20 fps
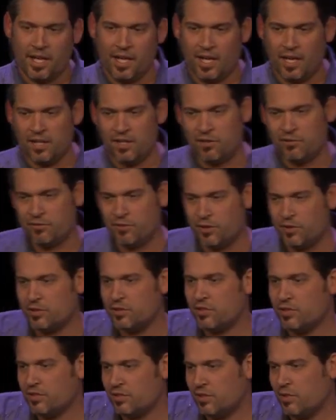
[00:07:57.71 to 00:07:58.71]
And the
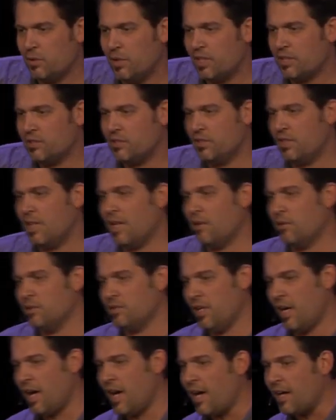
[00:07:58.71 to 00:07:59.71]
first question I was
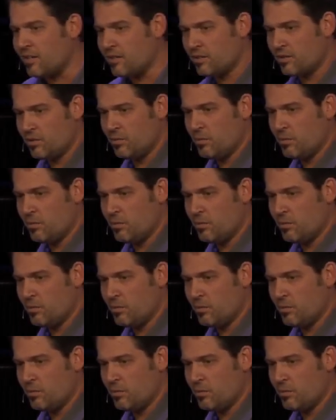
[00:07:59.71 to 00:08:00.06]
asked